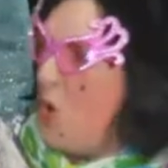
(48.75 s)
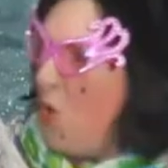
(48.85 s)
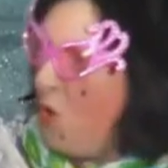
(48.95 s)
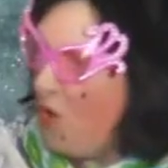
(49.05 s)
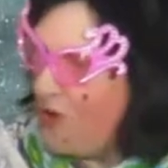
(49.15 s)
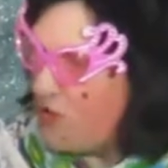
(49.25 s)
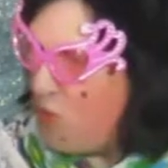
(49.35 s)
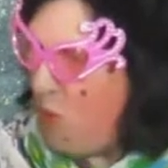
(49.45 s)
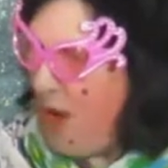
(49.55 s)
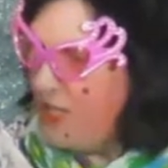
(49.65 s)
All those
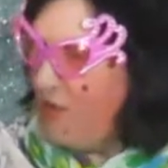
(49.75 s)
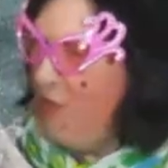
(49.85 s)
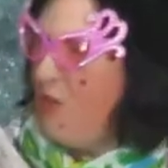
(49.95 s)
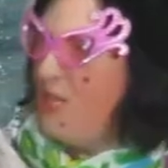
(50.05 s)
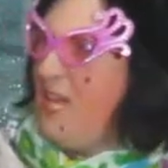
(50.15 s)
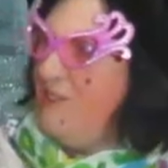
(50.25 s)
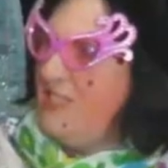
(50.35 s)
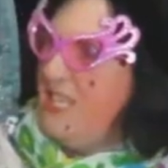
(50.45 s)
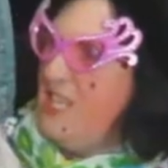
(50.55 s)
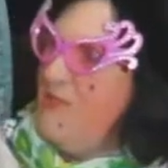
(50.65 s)
wonderful
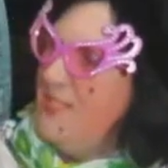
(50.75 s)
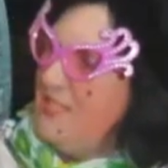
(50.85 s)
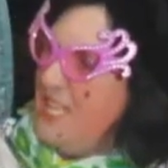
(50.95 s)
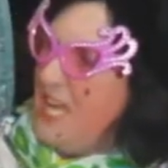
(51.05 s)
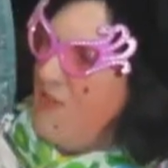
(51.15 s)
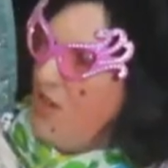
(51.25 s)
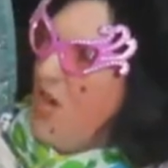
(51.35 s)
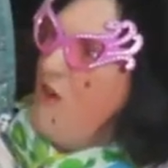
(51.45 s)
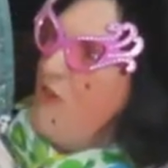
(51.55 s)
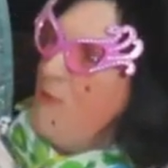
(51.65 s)
gifts that he received
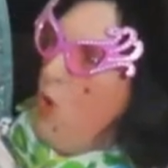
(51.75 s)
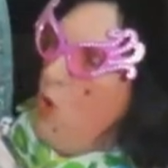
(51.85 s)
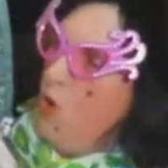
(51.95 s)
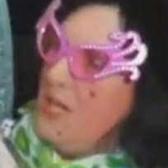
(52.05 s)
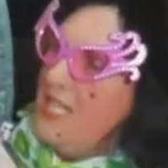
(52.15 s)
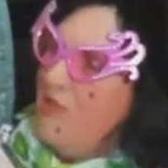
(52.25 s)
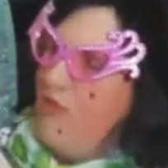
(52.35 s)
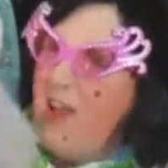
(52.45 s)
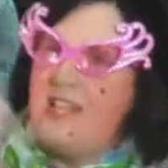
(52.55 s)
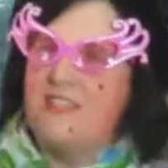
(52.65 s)
from all his
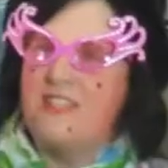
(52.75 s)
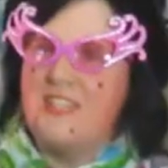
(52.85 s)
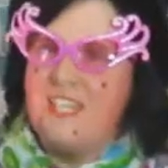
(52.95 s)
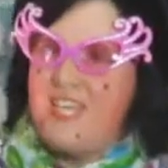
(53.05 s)
friends.